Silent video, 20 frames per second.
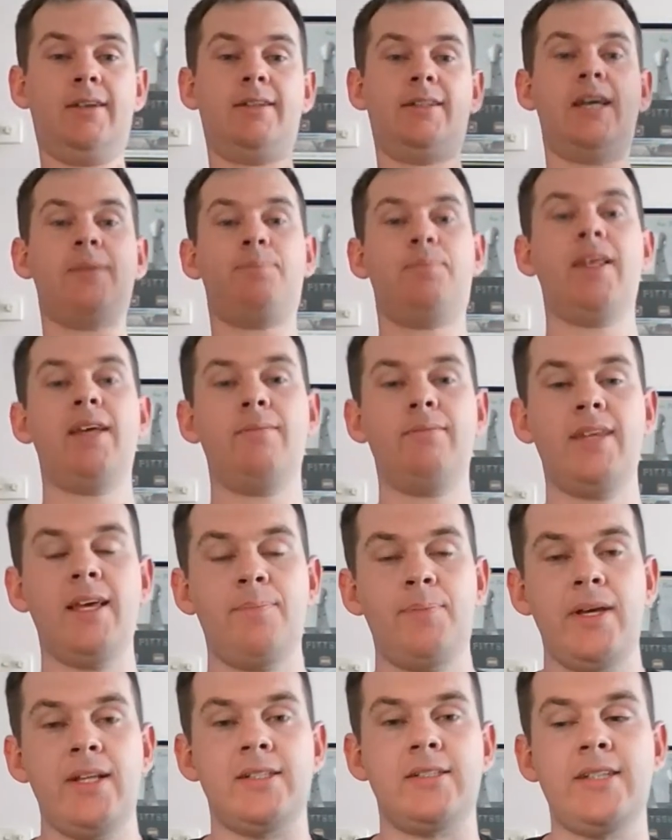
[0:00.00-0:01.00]
But
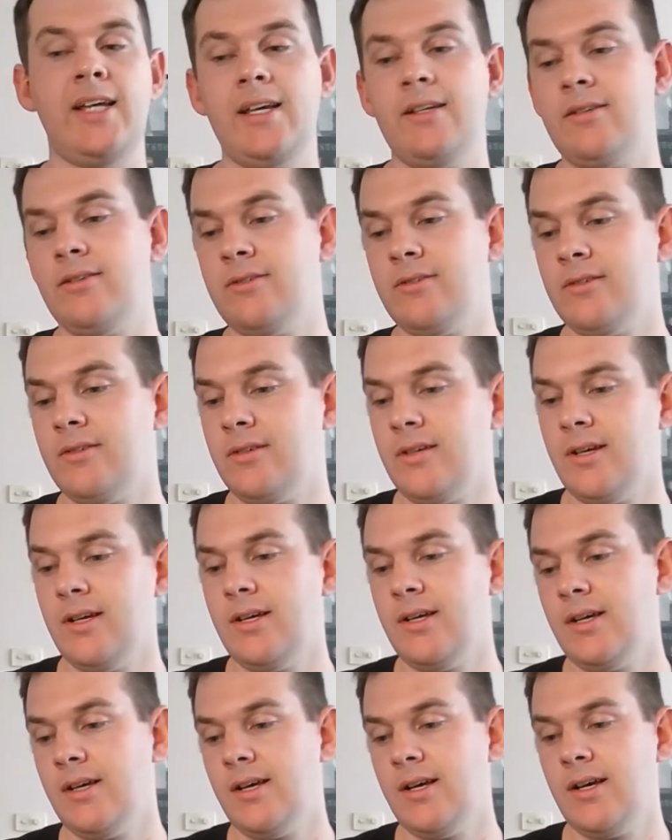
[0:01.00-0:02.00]
that being said,
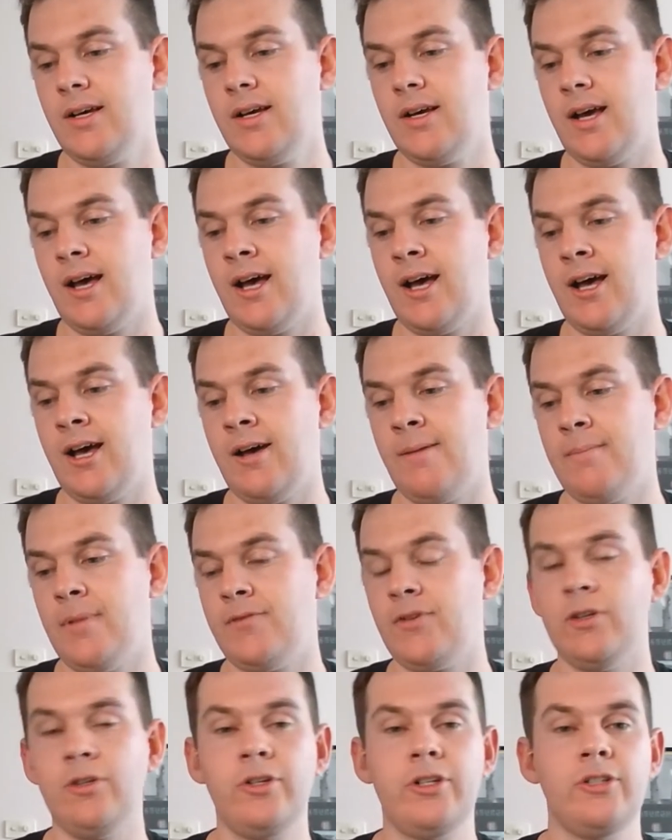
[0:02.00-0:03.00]

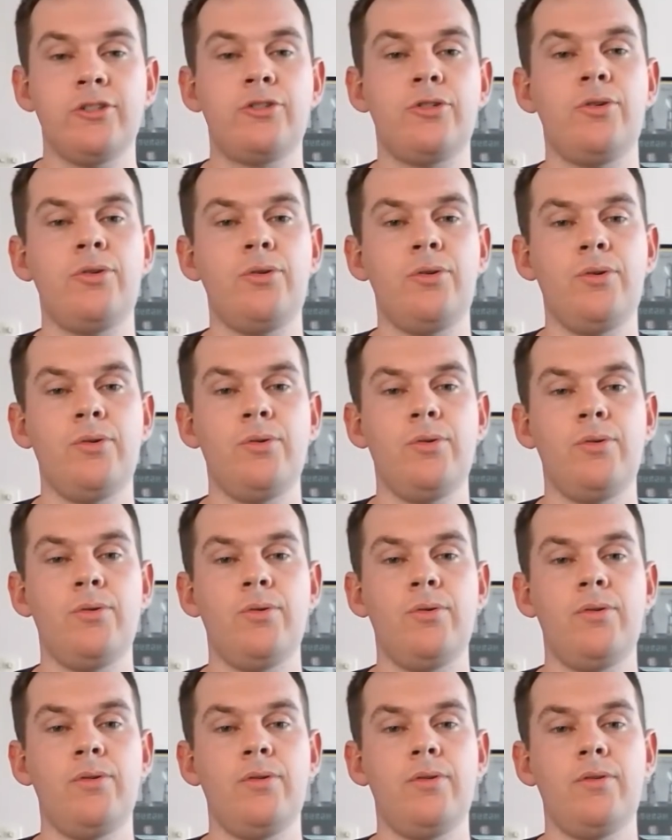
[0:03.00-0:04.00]
if I look into
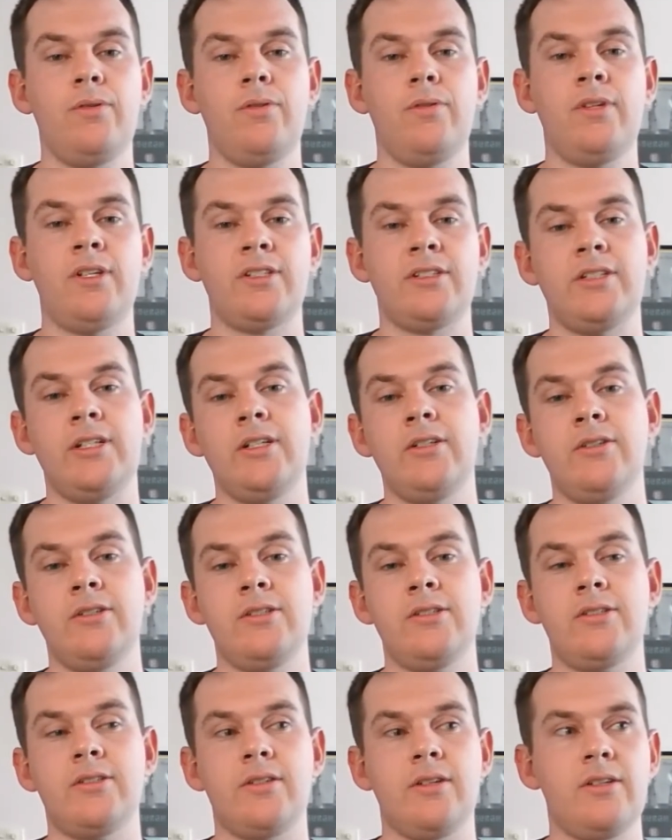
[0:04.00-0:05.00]
the
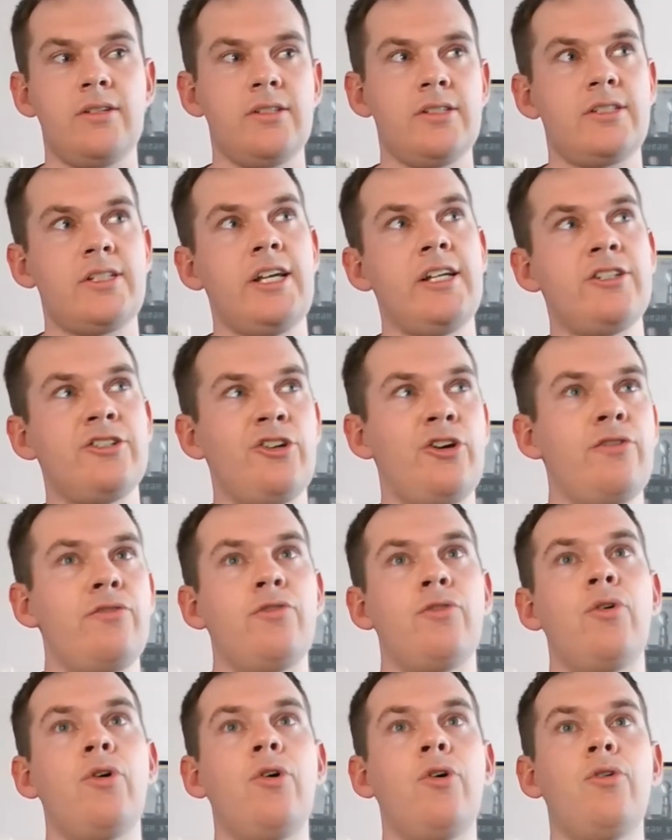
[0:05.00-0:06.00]
Steelers' season
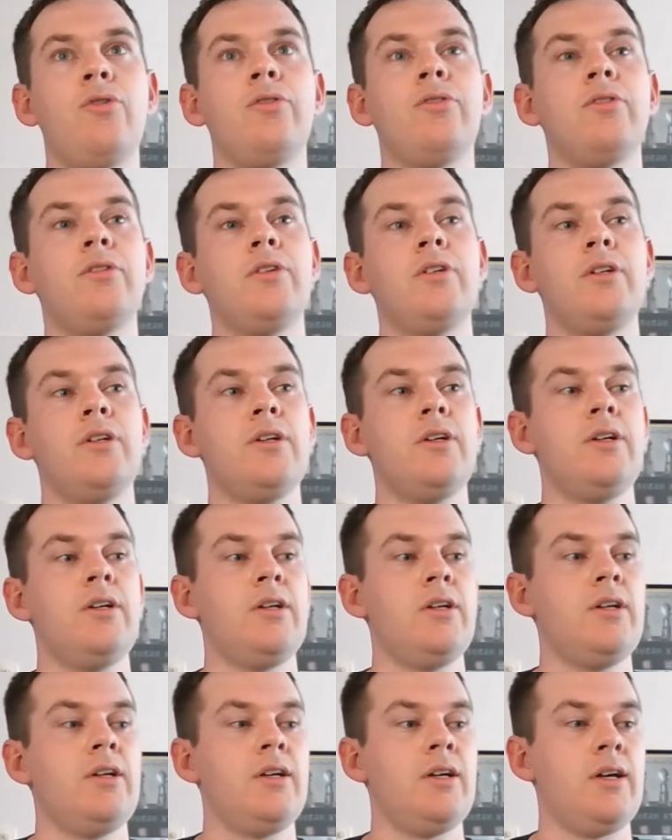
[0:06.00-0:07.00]
overall,
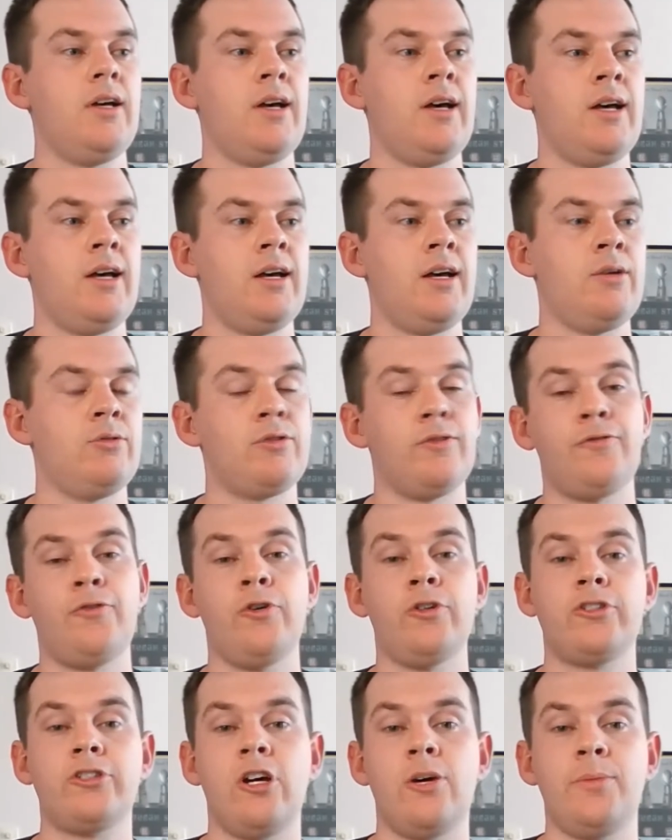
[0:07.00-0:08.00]
it was the
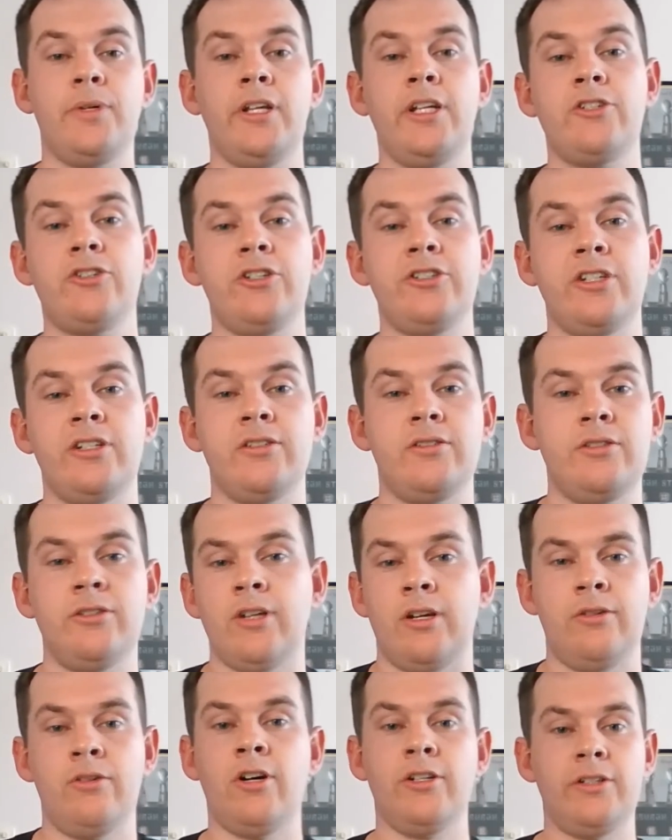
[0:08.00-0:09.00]
first time in history since
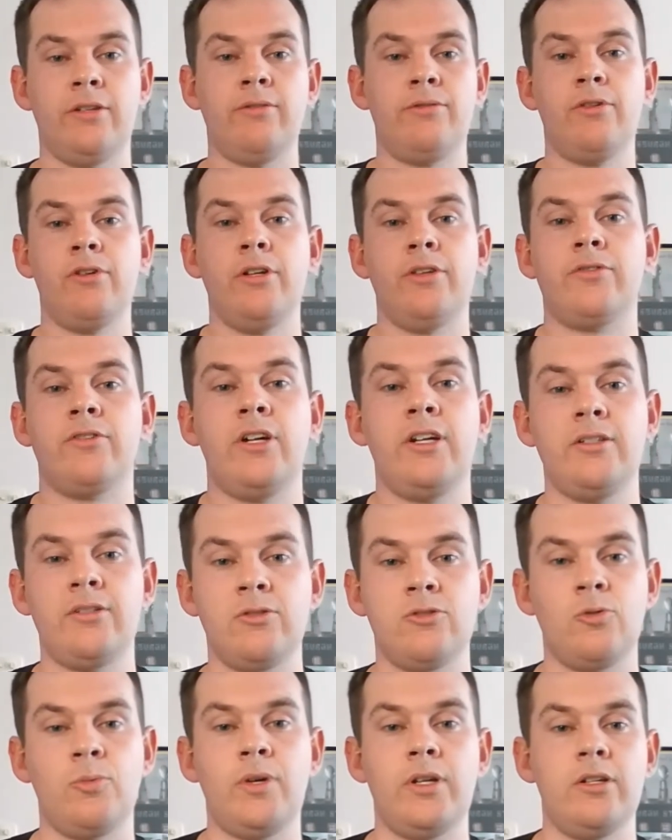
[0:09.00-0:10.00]
1933,
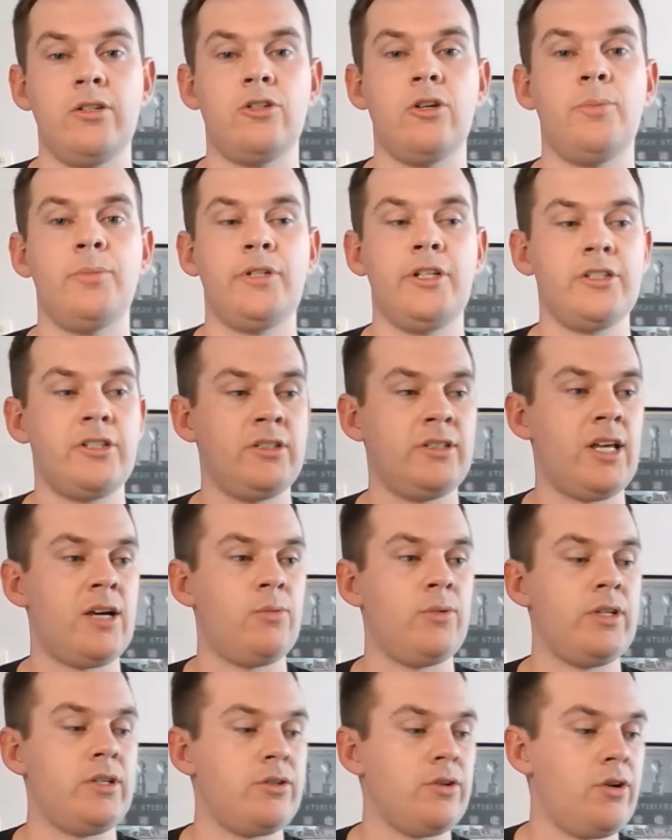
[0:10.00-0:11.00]
since we've been in the competition,
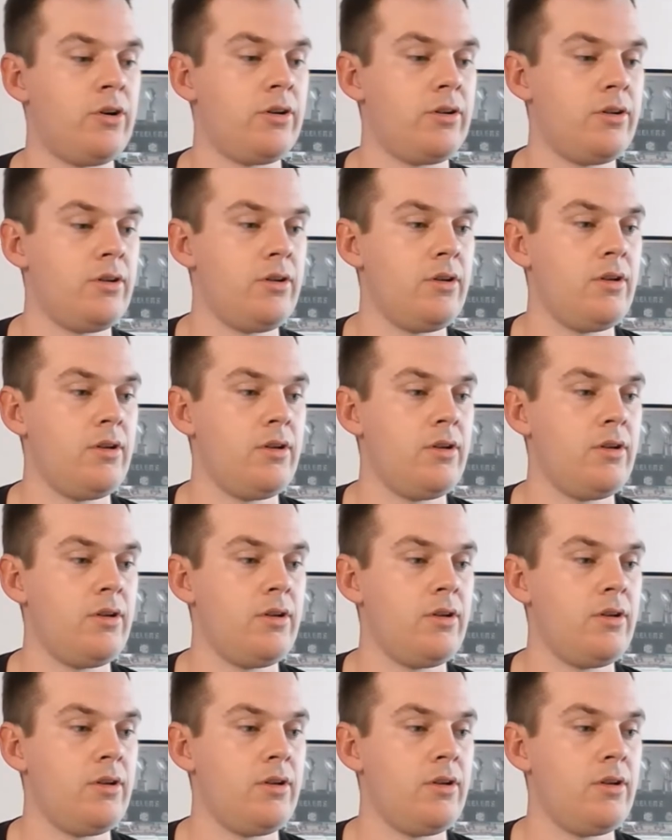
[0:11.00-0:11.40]
that we were